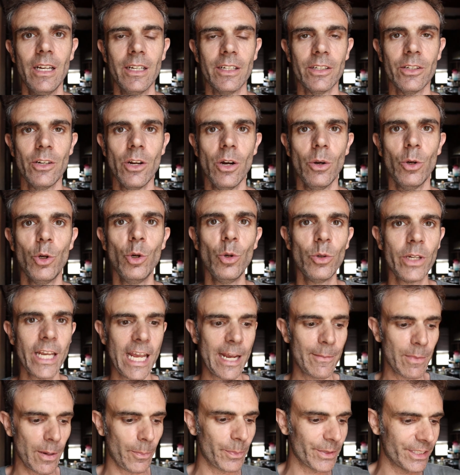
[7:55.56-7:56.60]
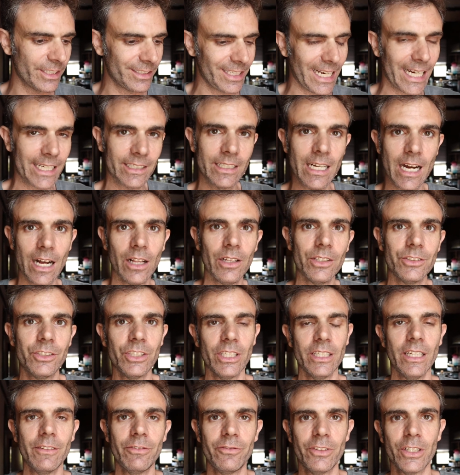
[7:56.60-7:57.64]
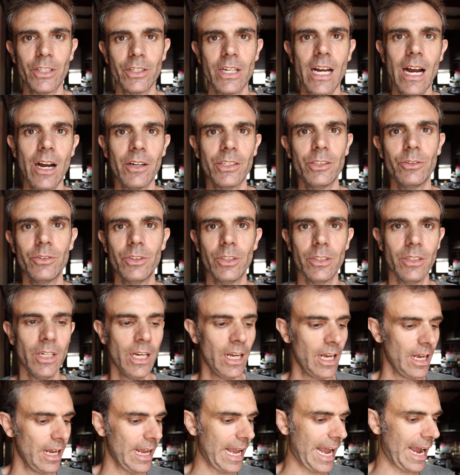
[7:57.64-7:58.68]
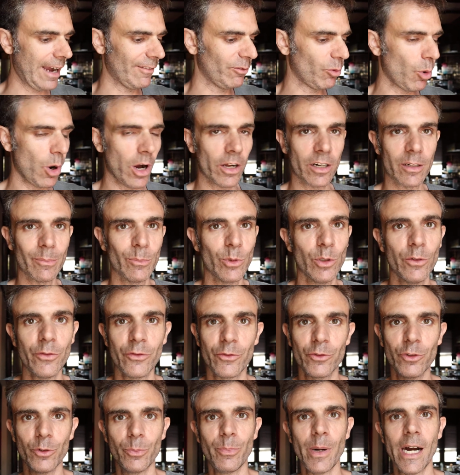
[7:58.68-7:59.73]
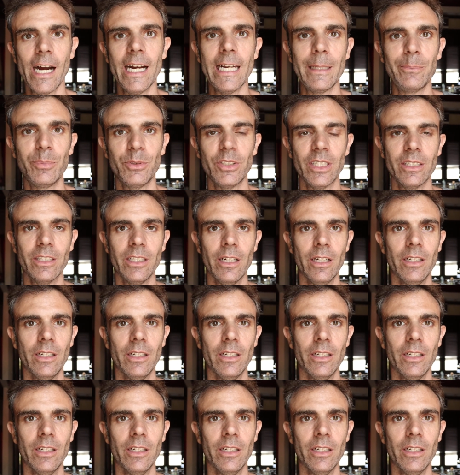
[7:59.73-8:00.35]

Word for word: You know, who came up with the technology that figured out you could have water move through pipes and